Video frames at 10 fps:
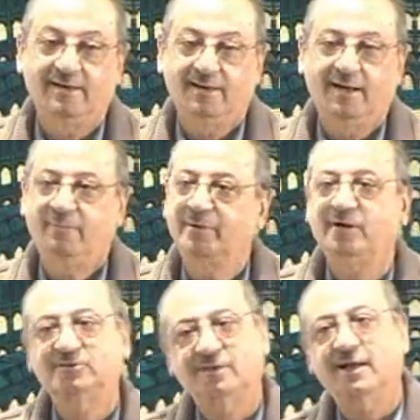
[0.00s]
Because
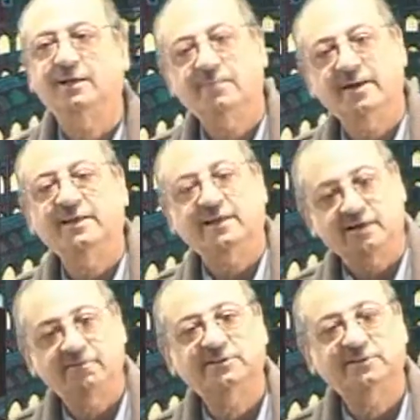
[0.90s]
talibani conveys
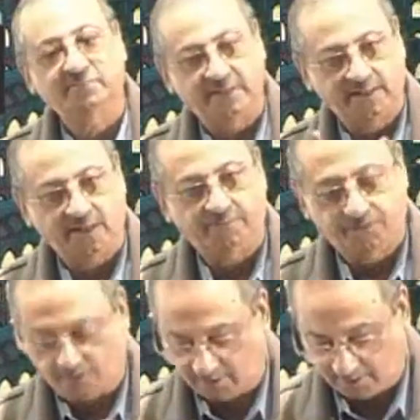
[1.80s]
the meaning of
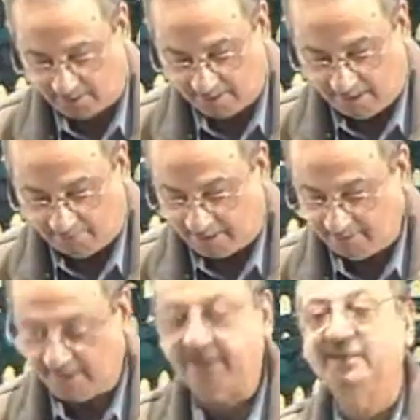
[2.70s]
dual. But when
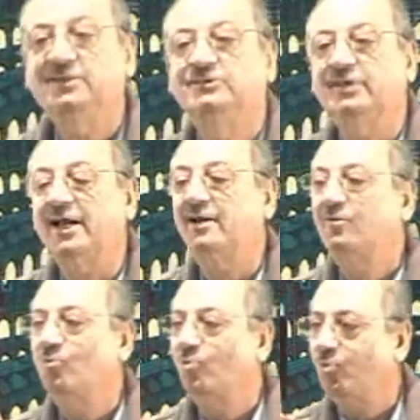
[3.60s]
he said
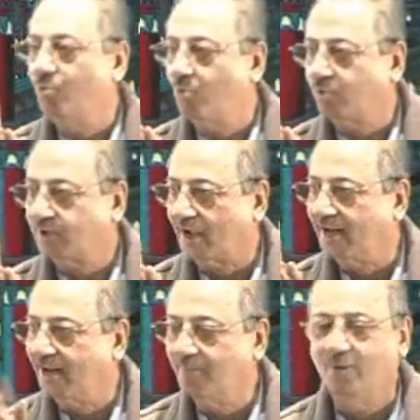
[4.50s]

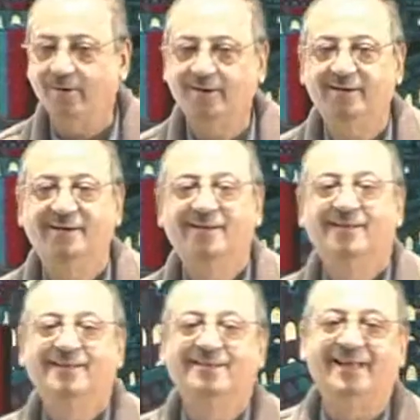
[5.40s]
talibun,
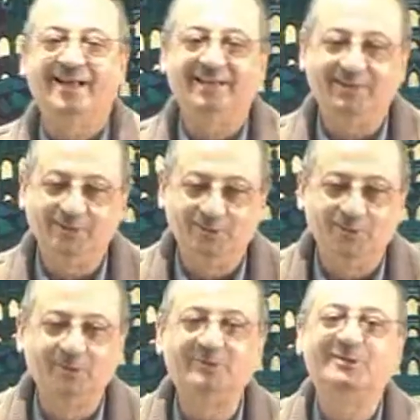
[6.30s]
then he
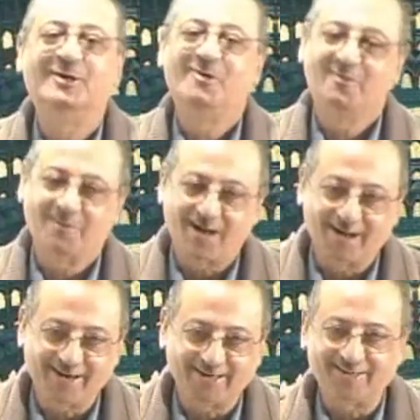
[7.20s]
used
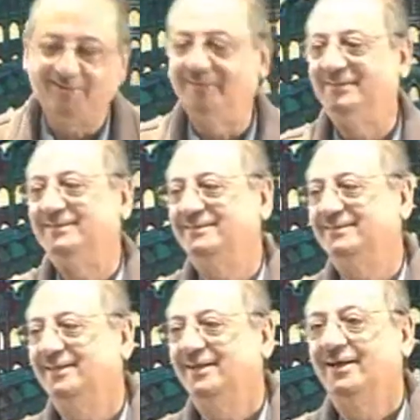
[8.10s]
wahidun.
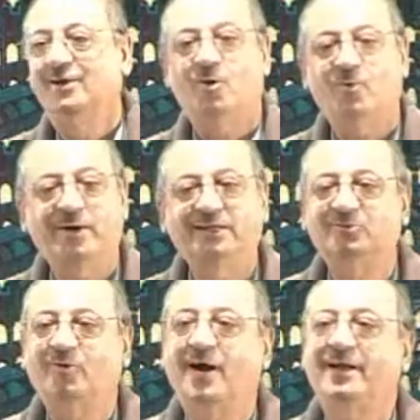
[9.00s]
Now what is
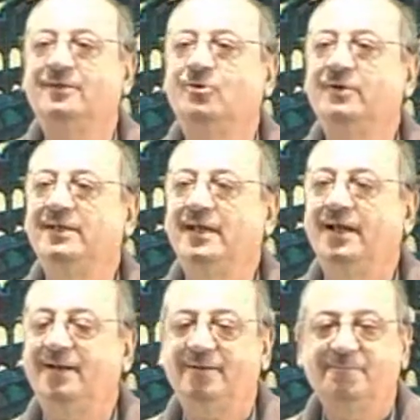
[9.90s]
wahidun here?
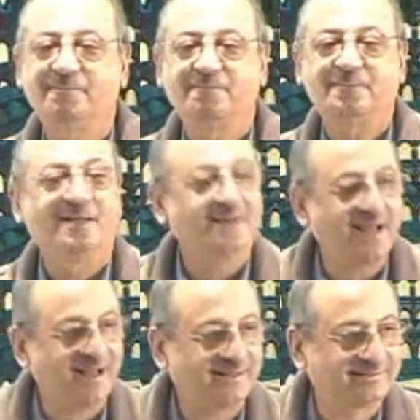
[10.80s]

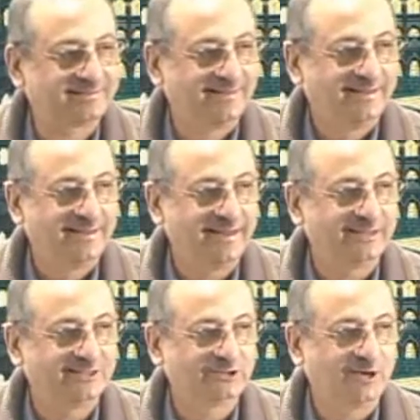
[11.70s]
Naat. It is
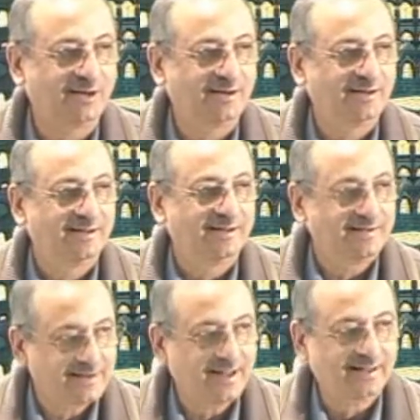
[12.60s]
your naat.